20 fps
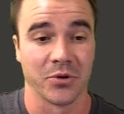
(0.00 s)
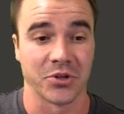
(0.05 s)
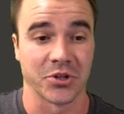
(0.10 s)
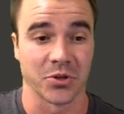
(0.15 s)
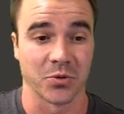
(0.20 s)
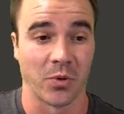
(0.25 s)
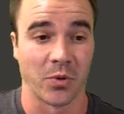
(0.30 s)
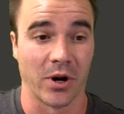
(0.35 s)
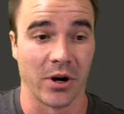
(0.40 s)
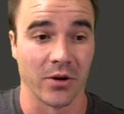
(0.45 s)
which
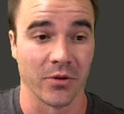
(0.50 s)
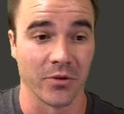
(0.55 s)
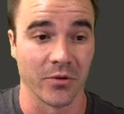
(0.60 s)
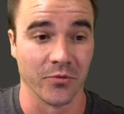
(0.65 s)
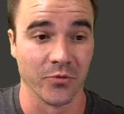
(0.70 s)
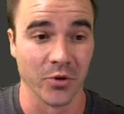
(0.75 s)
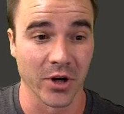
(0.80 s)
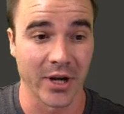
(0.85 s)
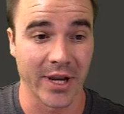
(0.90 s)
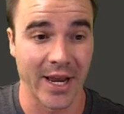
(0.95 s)
is where the
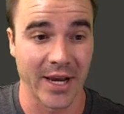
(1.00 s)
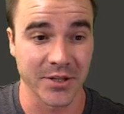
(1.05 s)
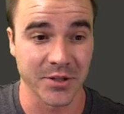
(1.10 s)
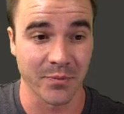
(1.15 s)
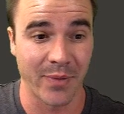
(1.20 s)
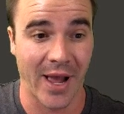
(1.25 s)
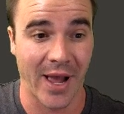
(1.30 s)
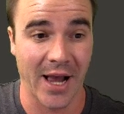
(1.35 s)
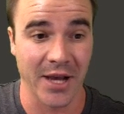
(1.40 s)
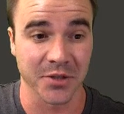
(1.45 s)
rook has a
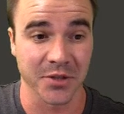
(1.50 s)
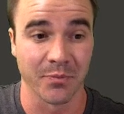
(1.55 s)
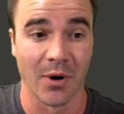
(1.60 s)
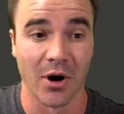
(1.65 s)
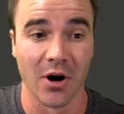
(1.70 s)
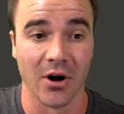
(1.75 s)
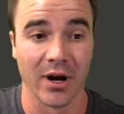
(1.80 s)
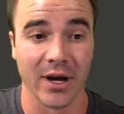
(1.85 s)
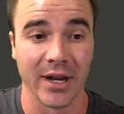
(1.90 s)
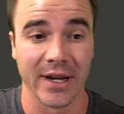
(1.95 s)
passed
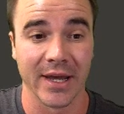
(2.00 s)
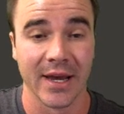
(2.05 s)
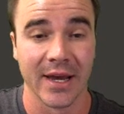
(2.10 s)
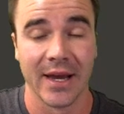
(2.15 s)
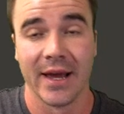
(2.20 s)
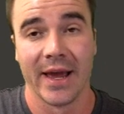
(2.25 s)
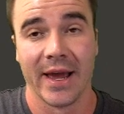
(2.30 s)
pawn,